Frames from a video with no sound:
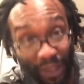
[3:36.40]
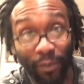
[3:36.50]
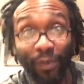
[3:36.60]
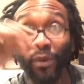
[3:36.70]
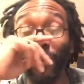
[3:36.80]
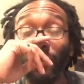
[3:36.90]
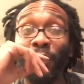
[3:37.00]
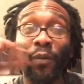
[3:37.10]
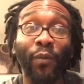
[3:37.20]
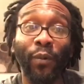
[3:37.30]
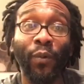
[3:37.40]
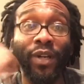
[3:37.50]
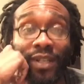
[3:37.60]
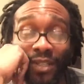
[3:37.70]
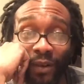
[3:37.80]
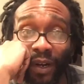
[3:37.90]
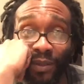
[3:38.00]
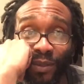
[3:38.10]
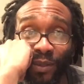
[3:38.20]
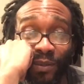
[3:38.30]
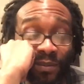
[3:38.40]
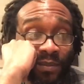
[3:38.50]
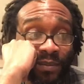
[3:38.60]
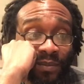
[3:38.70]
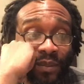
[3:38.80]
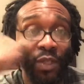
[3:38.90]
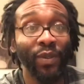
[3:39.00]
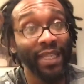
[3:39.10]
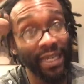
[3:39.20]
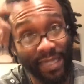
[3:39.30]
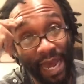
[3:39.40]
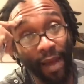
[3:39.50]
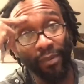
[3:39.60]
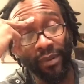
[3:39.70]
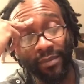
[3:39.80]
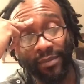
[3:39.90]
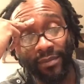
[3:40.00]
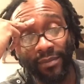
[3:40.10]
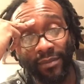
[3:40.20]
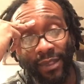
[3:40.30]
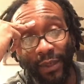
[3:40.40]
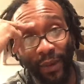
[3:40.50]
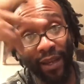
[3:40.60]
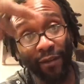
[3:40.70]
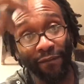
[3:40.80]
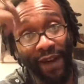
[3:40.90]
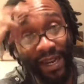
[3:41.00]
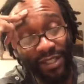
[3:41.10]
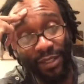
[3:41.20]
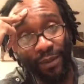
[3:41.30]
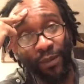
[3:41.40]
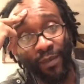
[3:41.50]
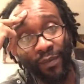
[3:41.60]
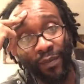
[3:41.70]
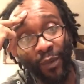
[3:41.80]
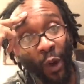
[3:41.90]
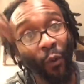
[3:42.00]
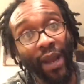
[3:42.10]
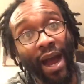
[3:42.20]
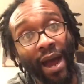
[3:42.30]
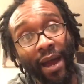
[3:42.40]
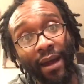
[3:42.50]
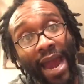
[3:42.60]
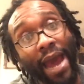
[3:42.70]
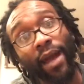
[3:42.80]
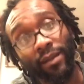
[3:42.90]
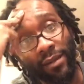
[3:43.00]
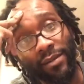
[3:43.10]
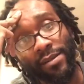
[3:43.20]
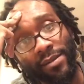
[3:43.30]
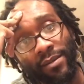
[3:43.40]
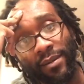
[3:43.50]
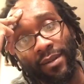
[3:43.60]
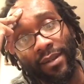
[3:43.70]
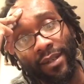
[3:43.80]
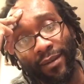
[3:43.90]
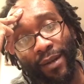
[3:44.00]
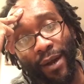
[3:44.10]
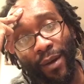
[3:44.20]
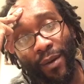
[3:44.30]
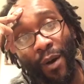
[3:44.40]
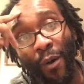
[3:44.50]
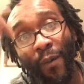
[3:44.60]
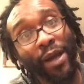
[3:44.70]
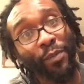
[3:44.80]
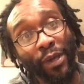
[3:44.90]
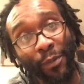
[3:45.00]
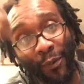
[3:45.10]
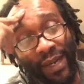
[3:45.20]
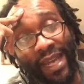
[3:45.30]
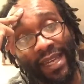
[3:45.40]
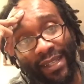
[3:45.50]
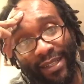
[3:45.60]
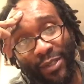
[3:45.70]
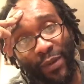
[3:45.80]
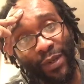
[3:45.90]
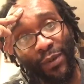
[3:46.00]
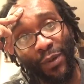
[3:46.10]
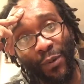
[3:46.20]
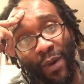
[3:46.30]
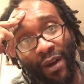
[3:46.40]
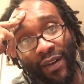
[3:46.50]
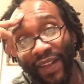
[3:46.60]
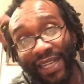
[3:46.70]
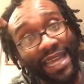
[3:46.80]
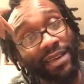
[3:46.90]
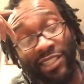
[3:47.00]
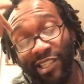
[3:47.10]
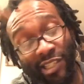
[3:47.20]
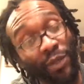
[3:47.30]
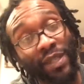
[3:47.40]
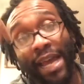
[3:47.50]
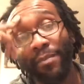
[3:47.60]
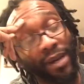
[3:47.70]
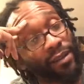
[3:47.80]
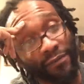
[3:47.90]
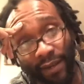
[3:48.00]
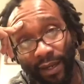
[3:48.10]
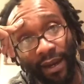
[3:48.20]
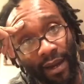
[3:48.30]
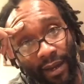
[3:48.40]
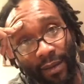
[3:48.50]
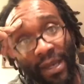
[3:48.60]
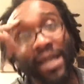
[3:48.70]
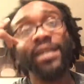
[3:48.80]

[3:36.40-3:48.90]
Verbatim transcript: people, when we're disgruntled, two things happen we either fight you or we hire actors. You know, white people, when they get disgruntled at work, like they'll just shoot that motherfucker up.